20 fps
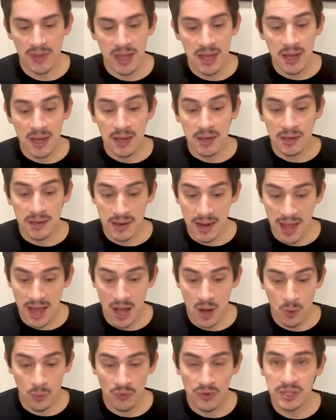Now,
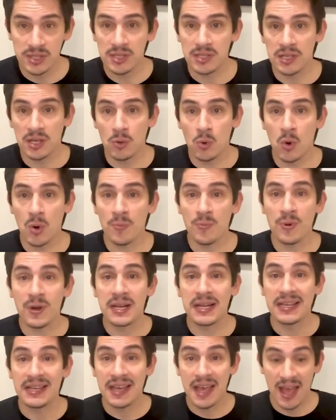this is
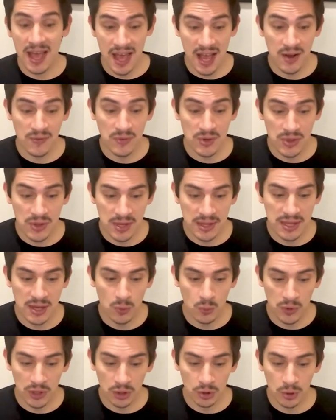incorporating everything that we
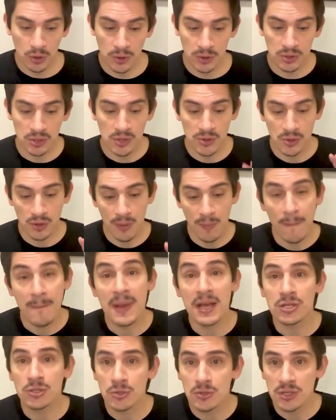learned. There are
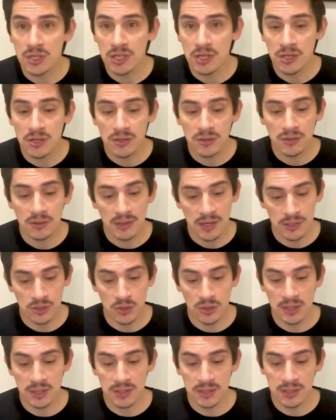measures here, as you can
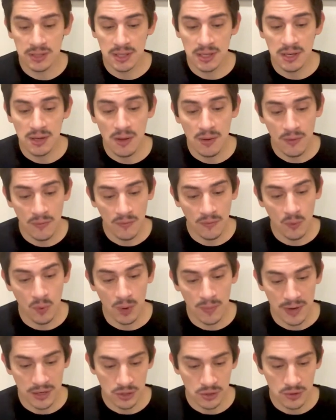see, 4
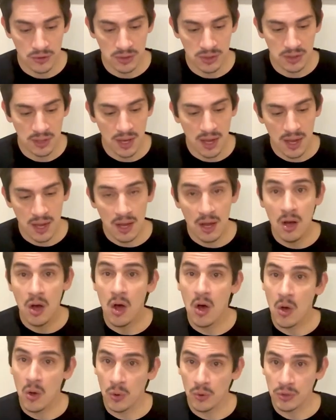measures.
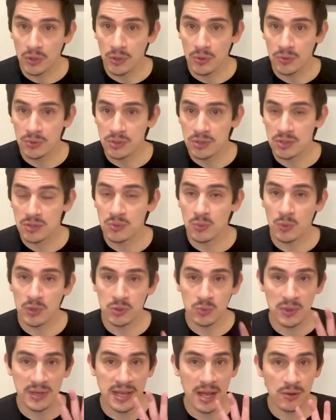Whole notes, which we
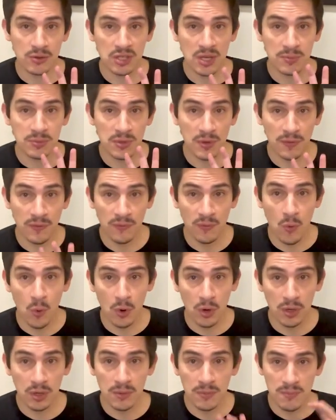count up to
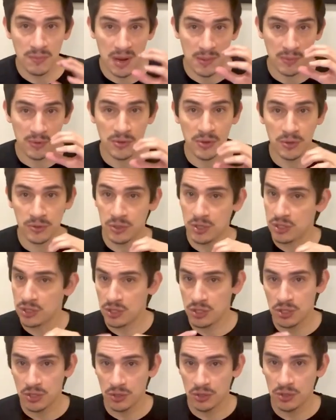4. Remember, they're just a
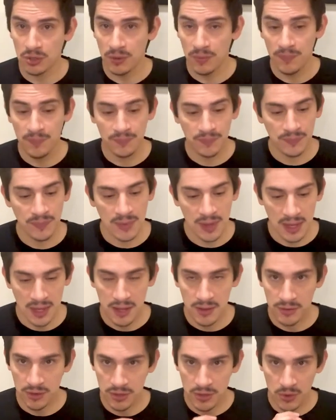circle. The
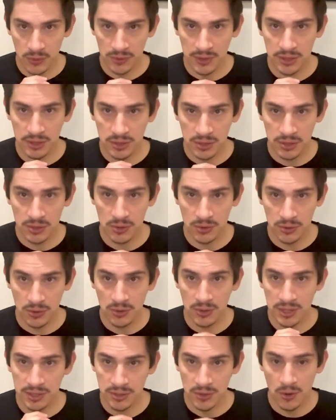note that's a circle is a
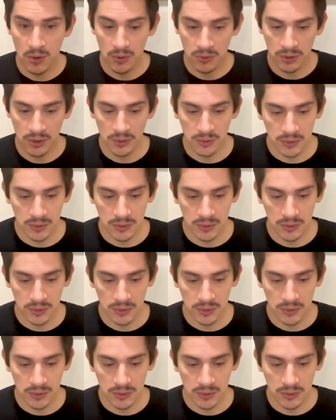whole note.